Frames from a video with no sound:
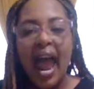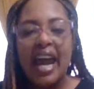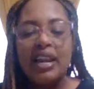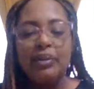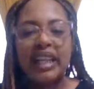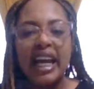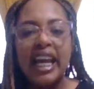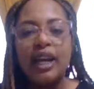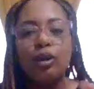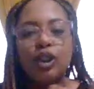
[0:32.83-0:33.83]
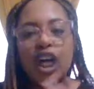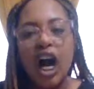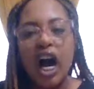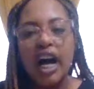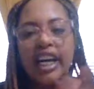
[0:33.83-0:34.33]
And he was like
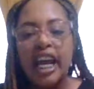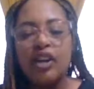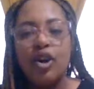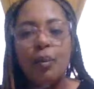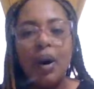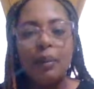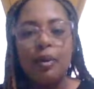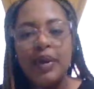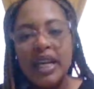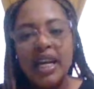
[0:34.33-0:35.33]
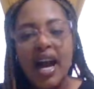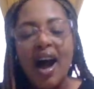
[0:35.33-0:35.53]
Energon. And you know, Bumblebee,